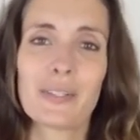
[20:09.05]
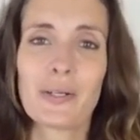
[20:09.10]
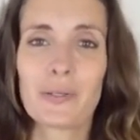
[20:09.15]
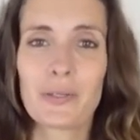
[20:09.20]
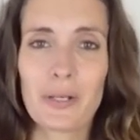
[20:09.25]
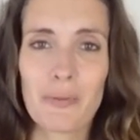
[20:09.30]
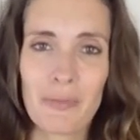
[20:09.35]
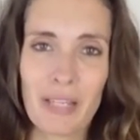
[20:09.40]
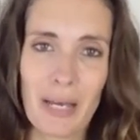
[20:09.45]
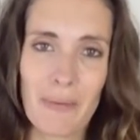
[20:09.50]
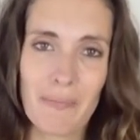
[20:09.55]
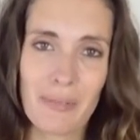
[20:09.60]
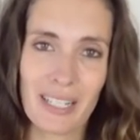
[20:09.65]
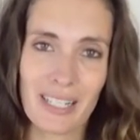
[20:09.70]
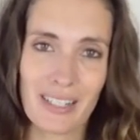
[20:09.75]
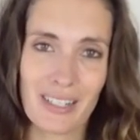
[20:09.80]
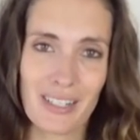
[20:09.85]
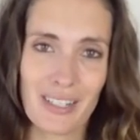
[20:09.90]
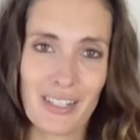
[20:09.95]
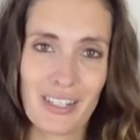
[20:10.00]
Load up that
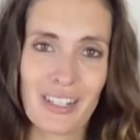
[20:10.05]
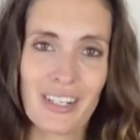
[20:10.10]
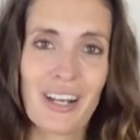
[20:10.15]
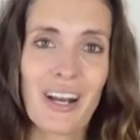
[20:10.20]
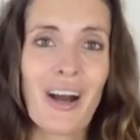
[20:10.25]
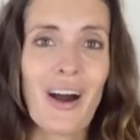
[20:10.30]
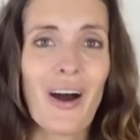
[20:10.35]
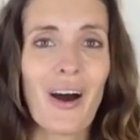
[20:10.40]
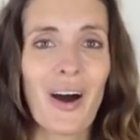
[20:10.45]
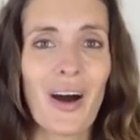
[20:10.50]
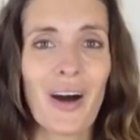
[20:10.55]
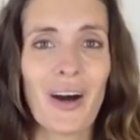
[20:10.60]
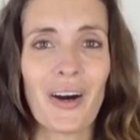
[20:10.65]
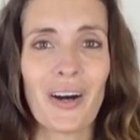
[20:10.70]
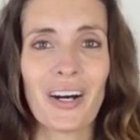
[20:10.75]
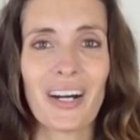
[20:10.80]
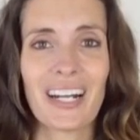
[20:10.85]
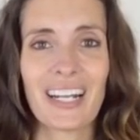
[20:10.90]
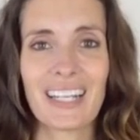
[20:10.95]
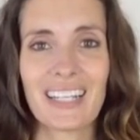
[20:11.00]
picture
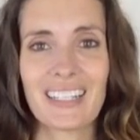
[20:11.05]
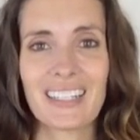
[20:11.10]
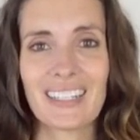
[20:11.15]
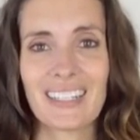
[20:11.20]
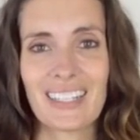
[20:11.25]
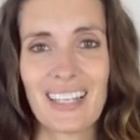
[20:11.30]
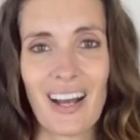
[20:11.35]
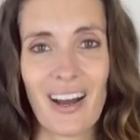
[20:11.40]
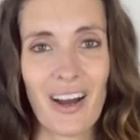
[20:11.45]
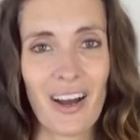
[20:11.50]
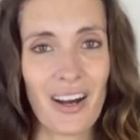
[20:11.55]
on